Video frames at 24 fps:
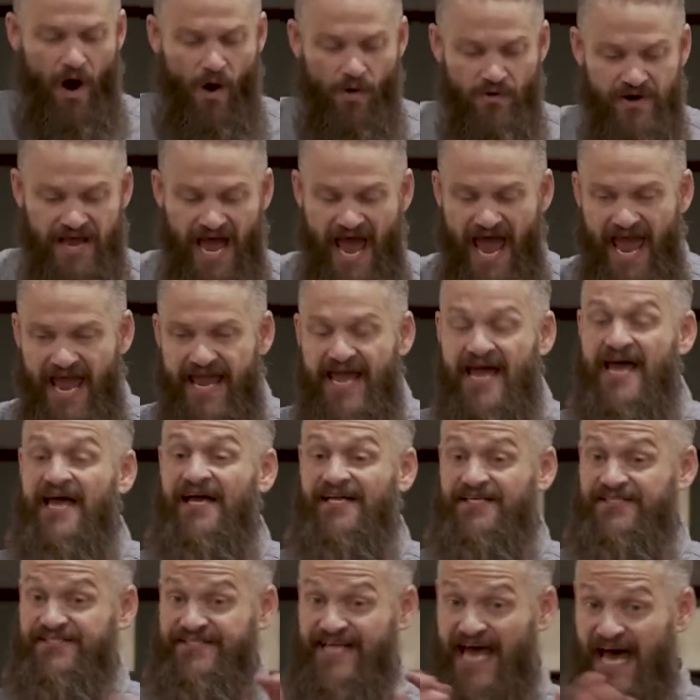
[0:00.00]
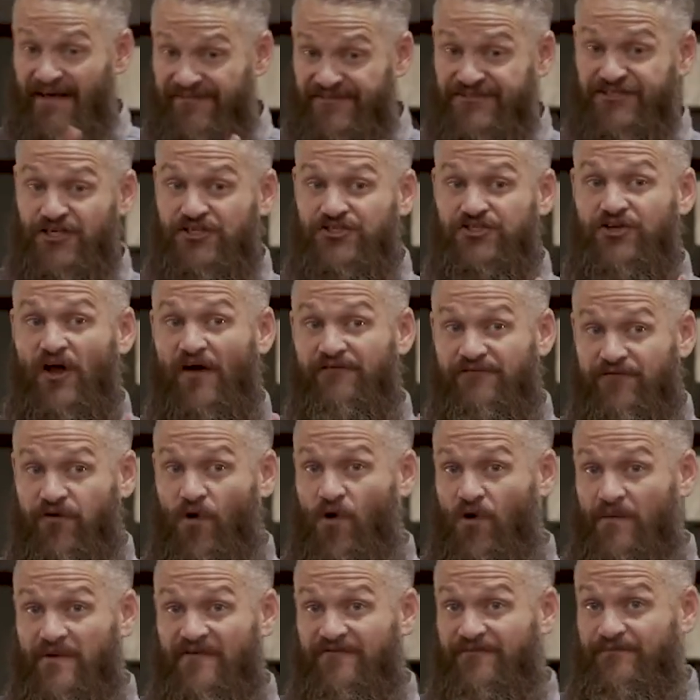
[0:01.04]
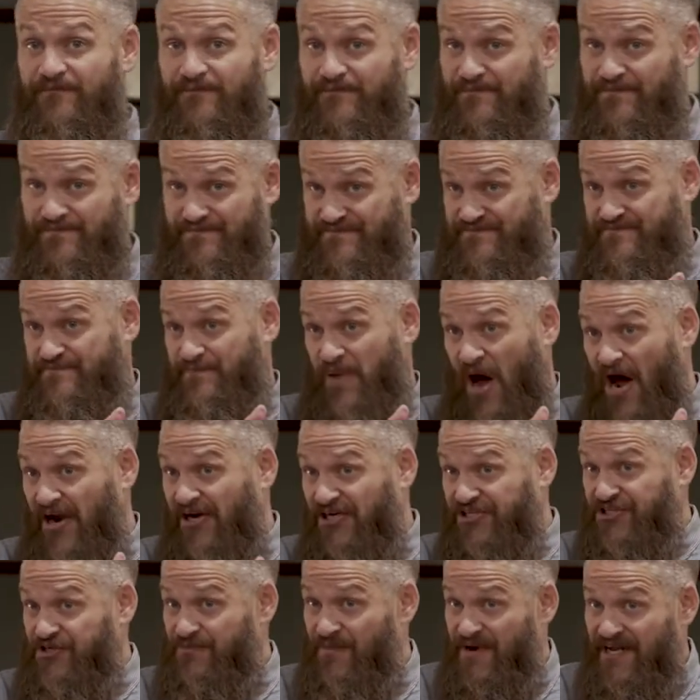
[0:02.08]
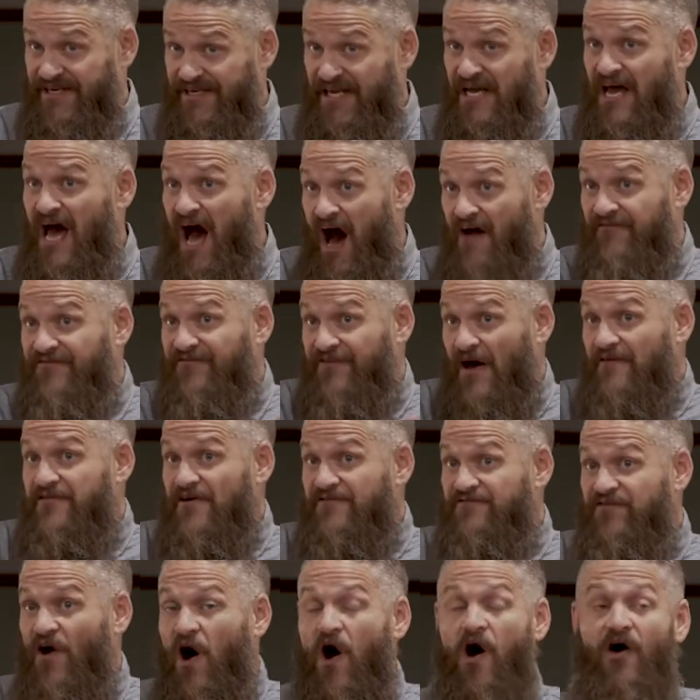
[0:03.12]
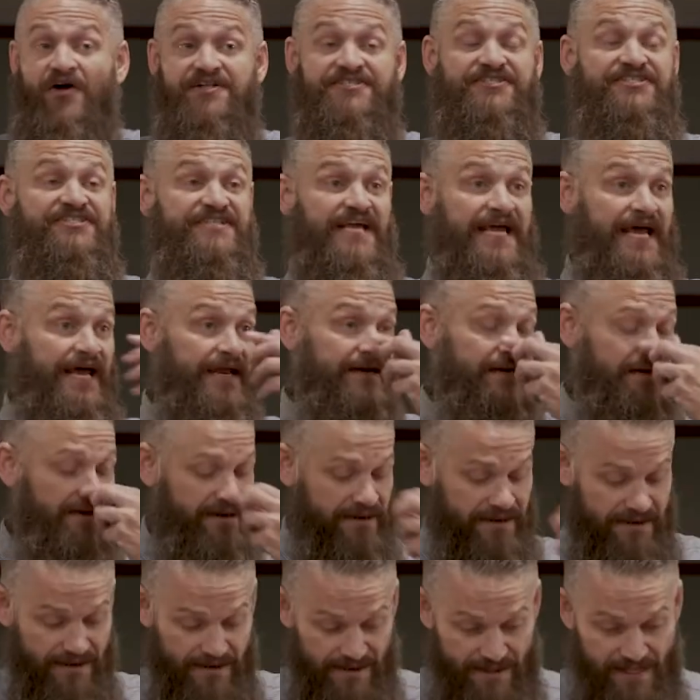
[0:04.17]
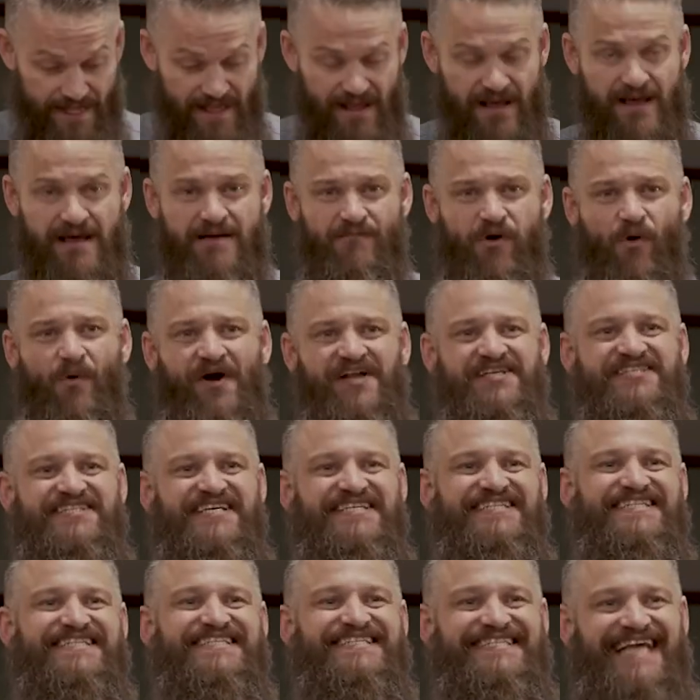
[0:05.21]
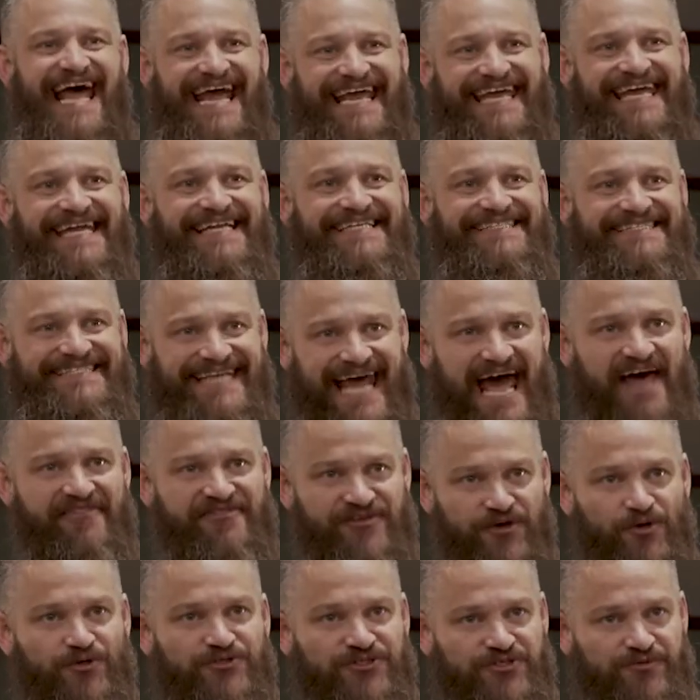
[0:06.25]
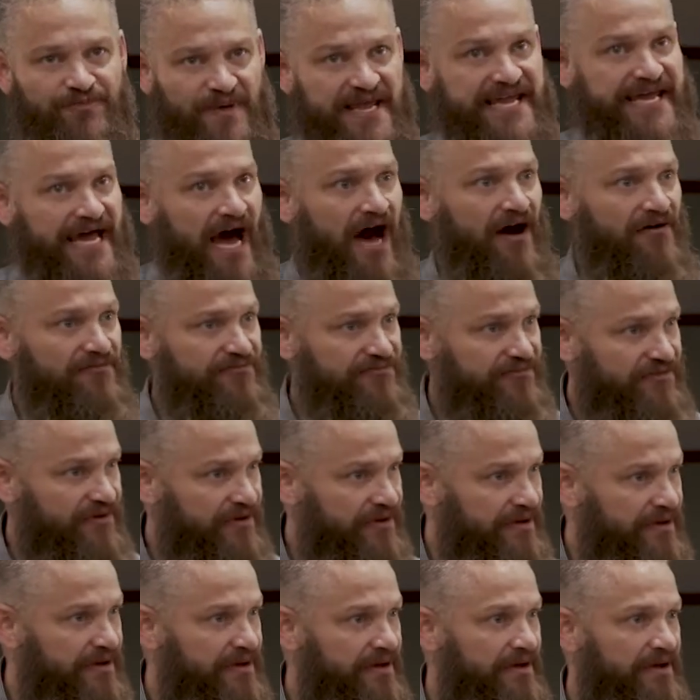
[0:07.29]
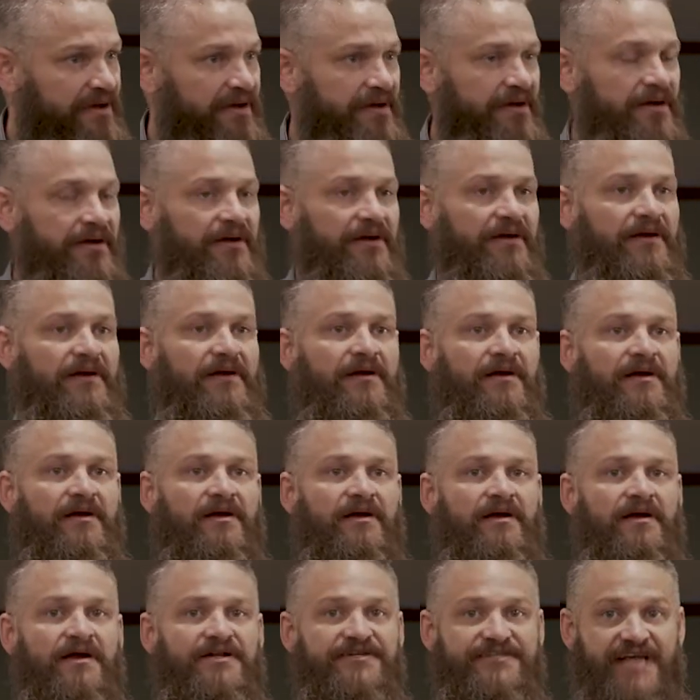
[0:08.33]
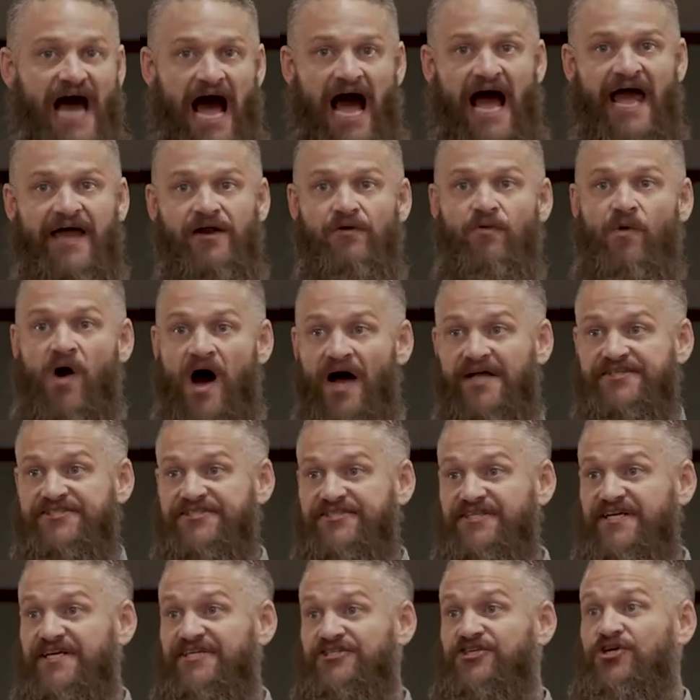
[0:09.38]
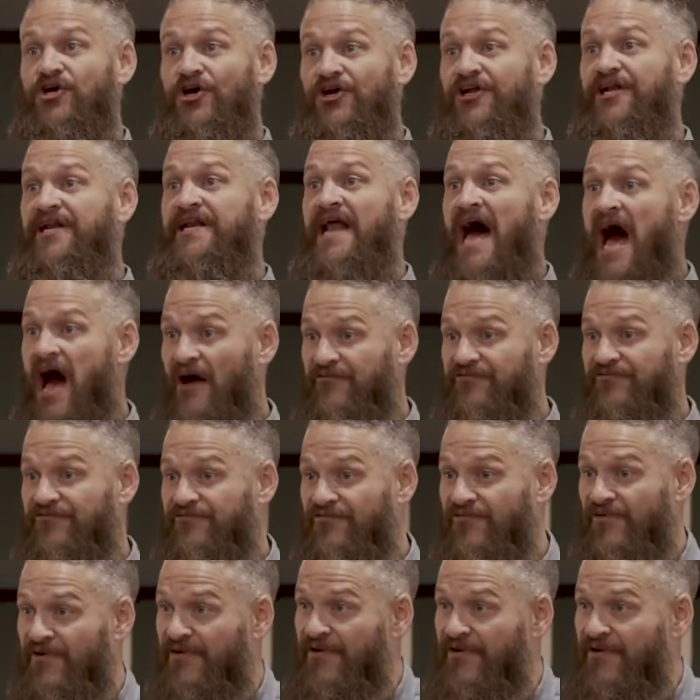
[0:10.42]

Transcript: Okay, death's just a form of punishment of the fall in sin. But what is this second death you speak of? Dying once is good enough.